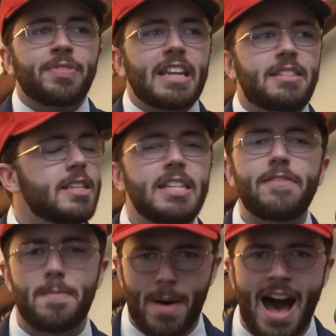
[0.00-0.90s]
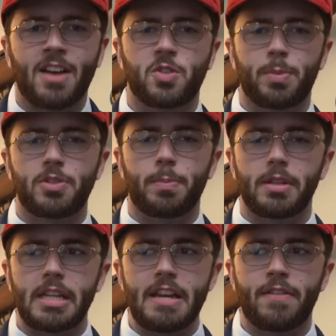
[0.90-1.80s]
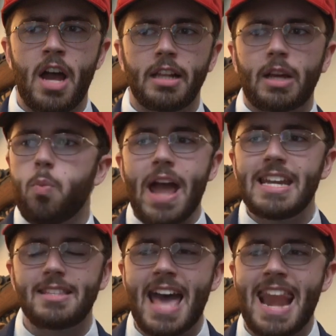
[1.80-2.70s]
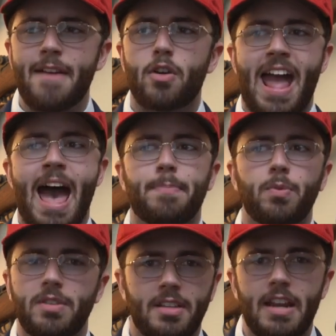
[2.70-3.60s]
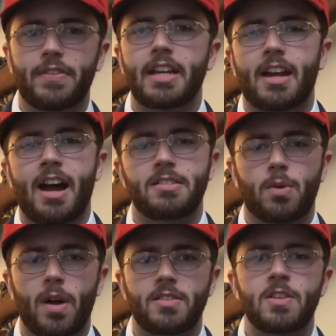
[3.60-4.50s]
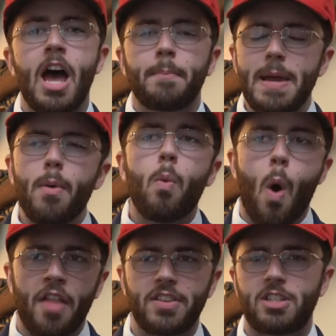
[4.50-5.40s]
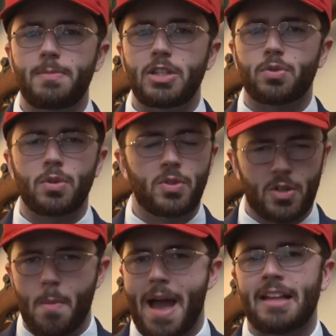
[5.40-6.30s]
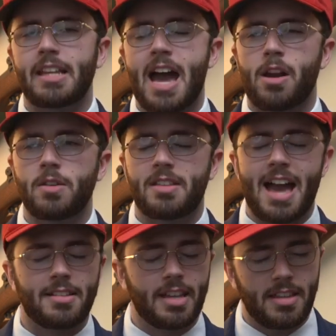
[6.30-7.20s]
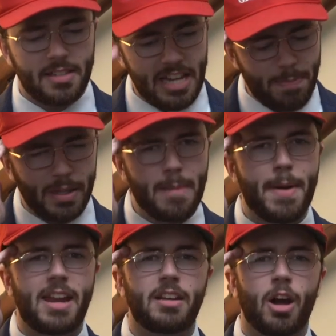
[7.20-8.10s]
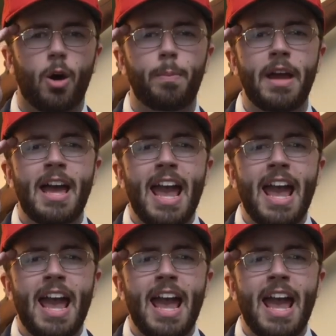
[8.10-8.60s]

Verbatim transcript: Is this even possible to believe? Like, when has that ever happened with significant consequences? People want this to be true so badly on our side. It's like this deeply embedded cope.